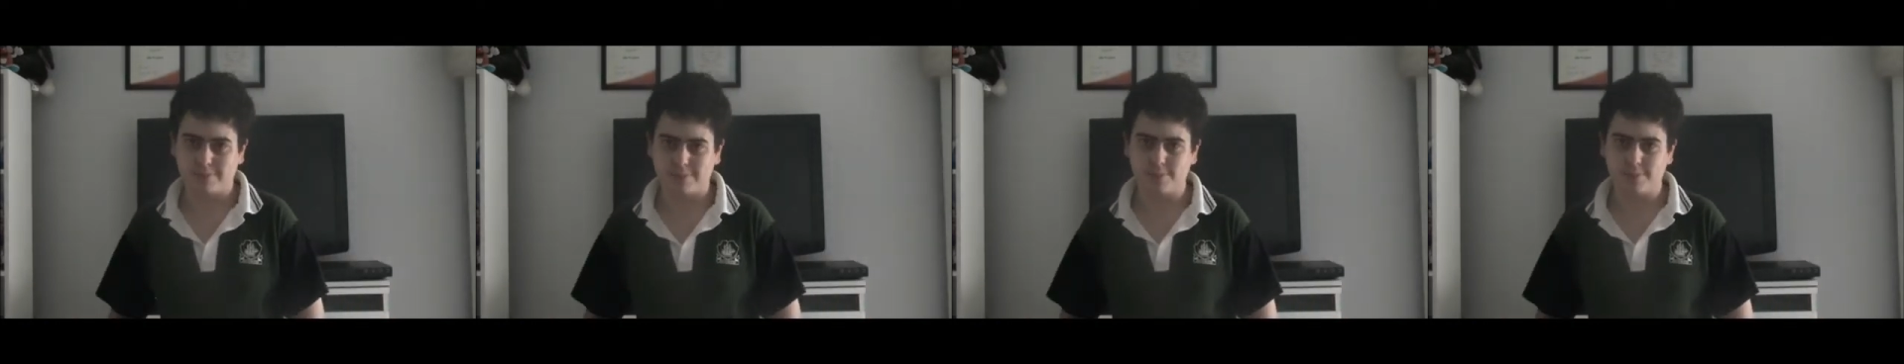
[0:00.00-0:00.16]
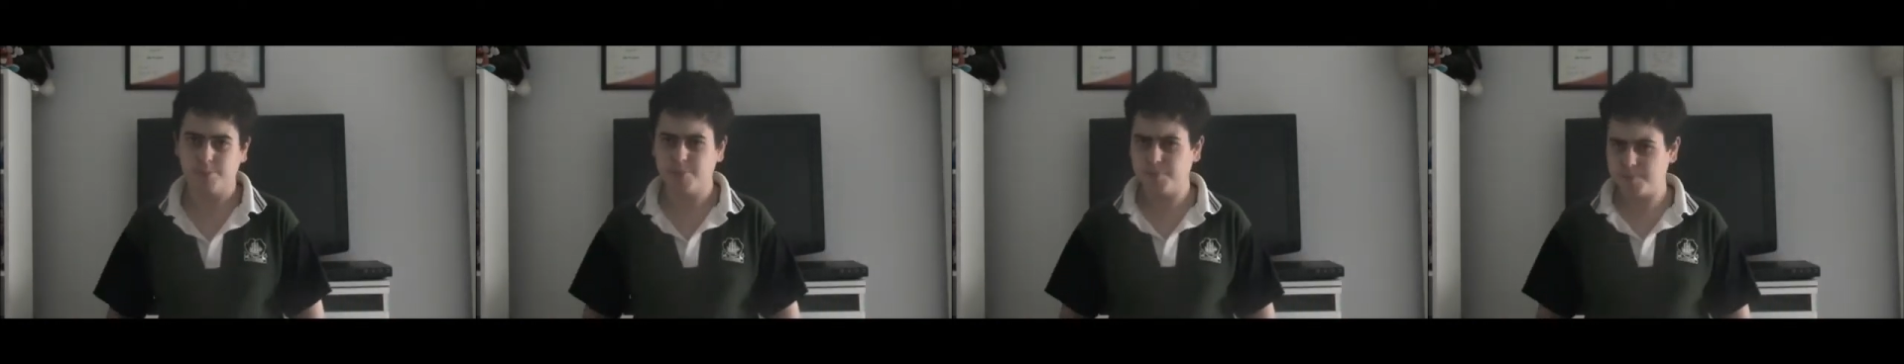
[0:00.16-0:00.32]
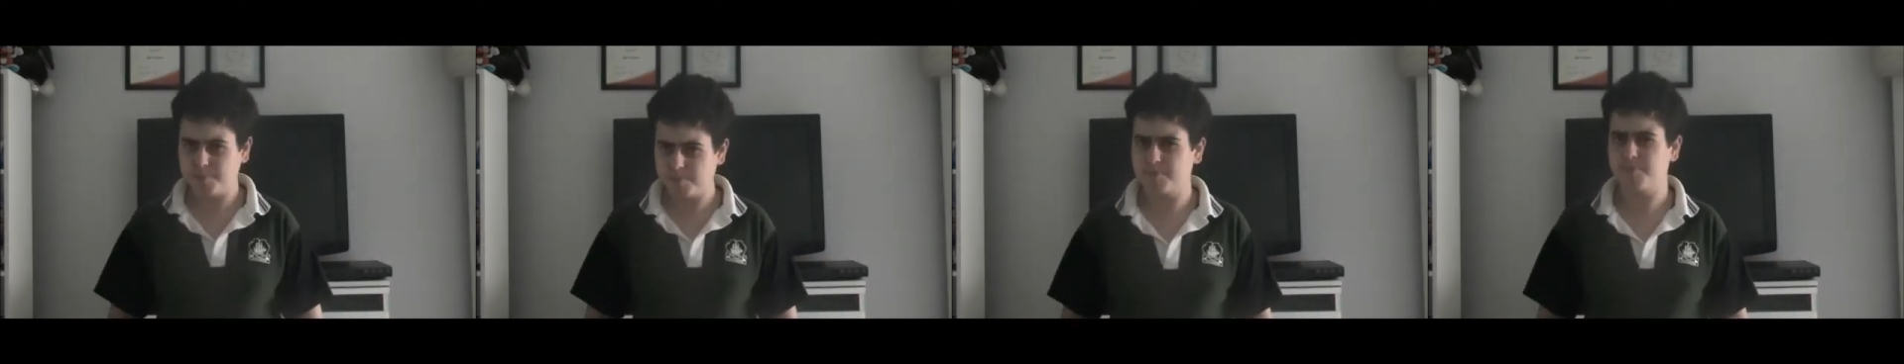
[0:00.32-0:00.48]

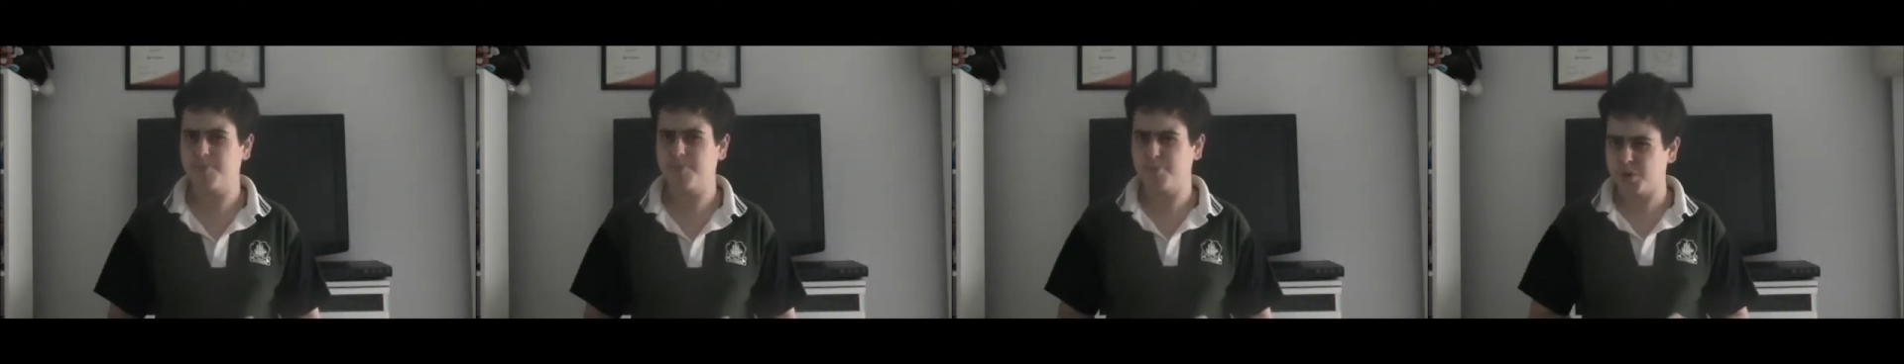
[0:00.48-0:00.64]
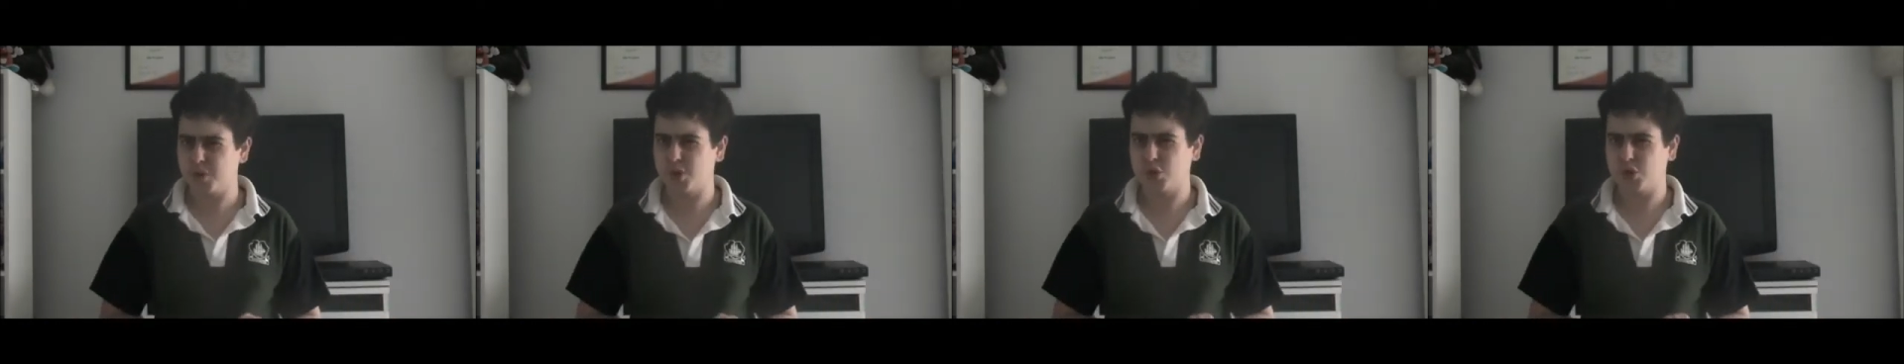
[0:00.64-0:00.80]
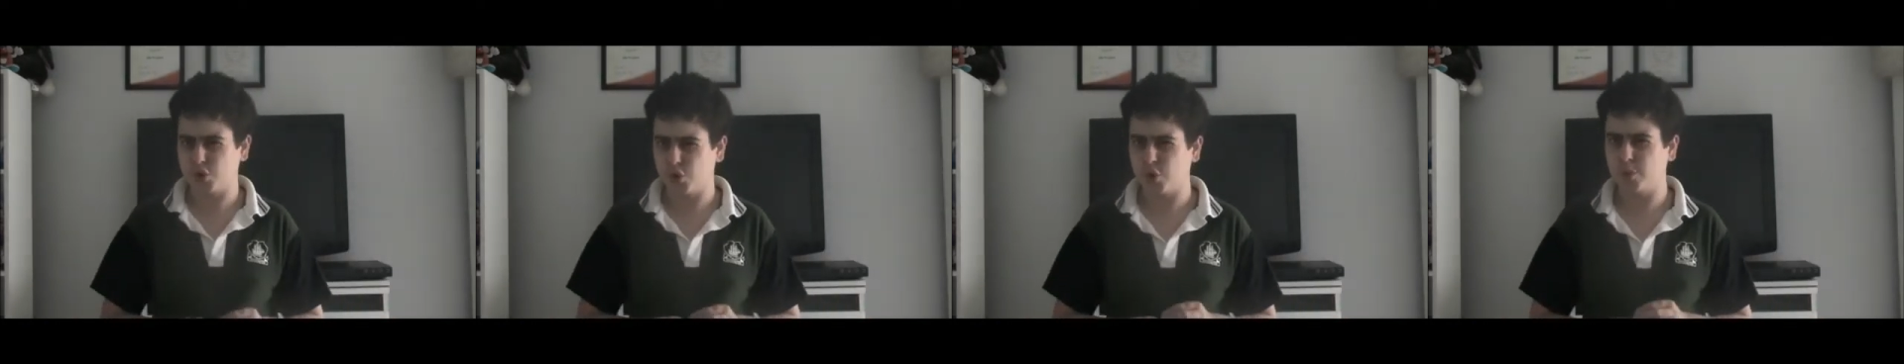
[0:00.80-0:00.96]
I'm
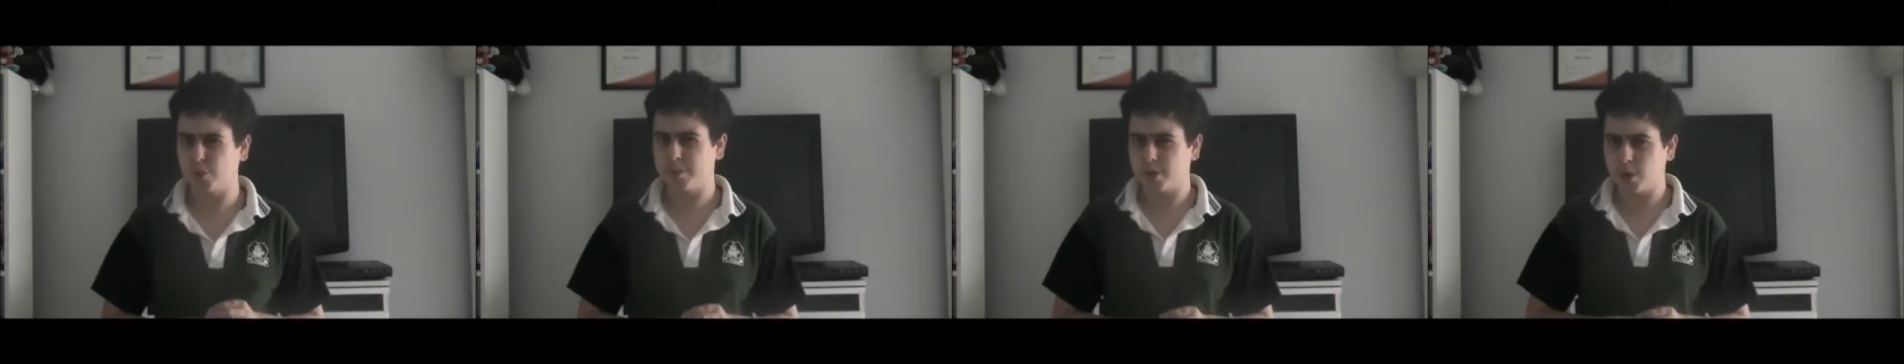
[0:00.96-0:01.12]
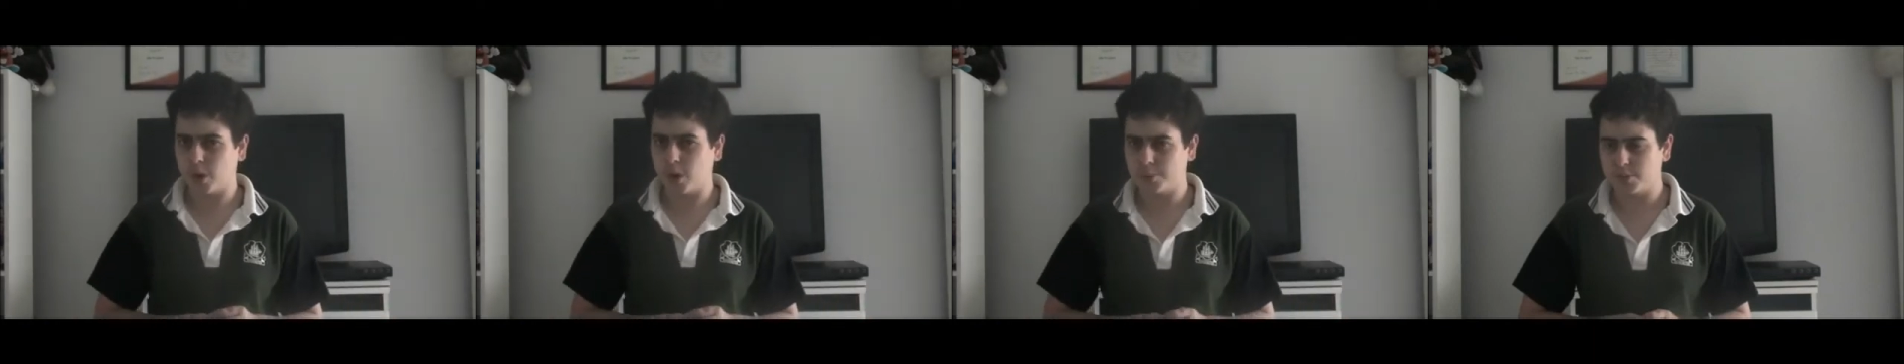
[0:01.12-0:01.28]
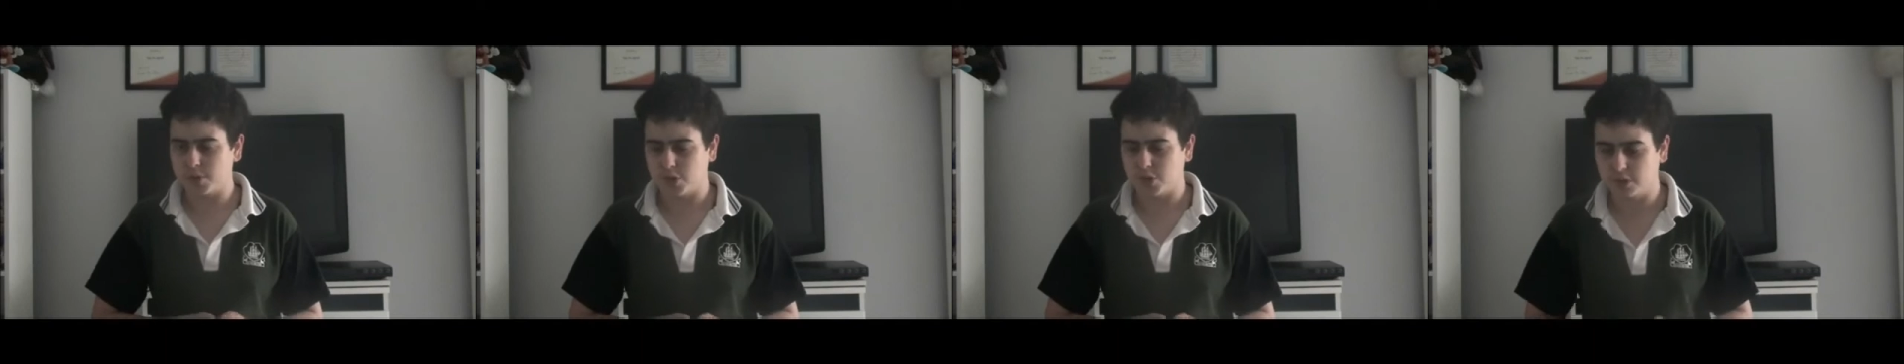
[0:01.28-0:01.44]
pretty sure it'll be
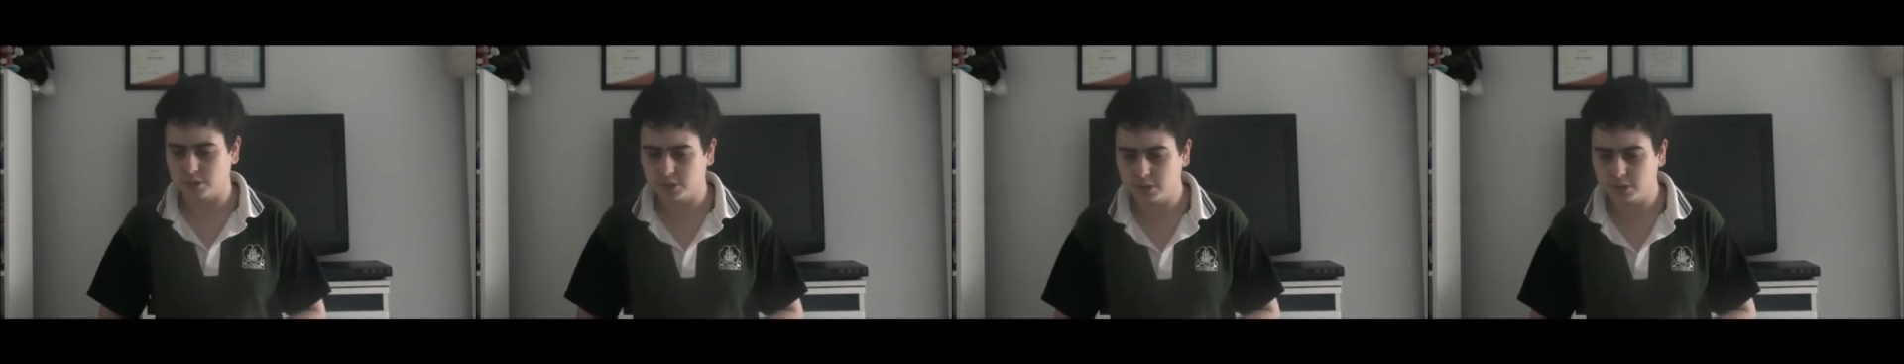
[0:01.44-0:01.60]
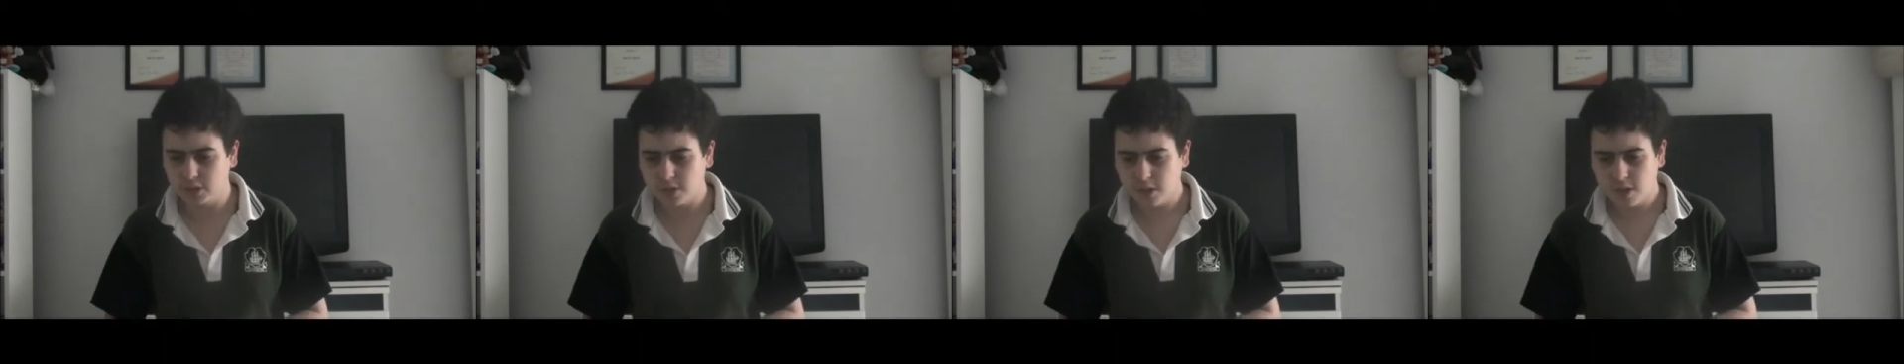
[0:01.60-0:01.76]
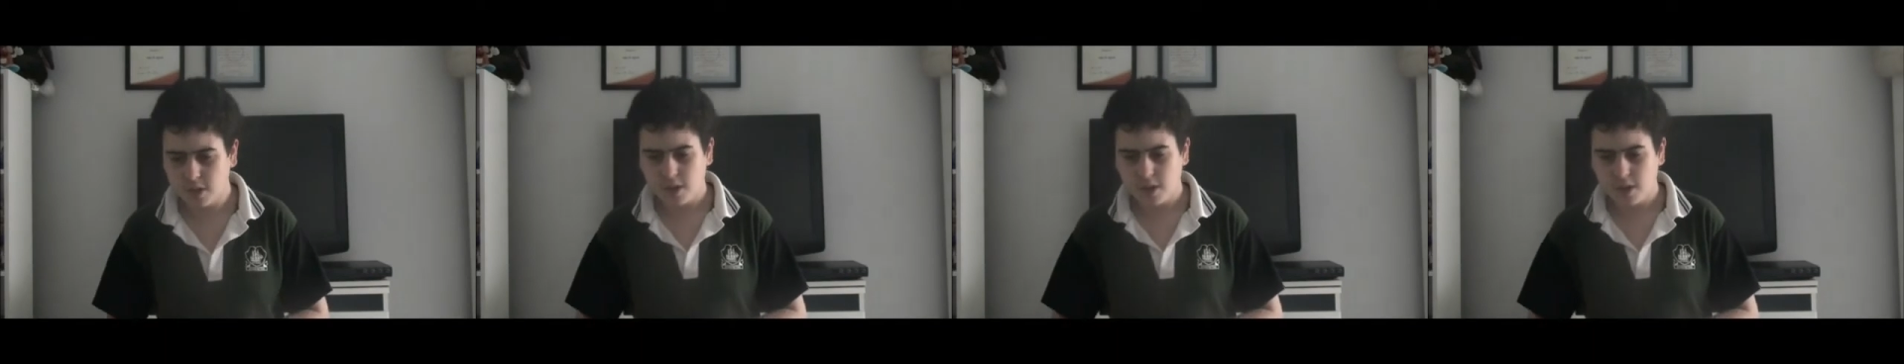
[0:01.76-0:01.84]
optional.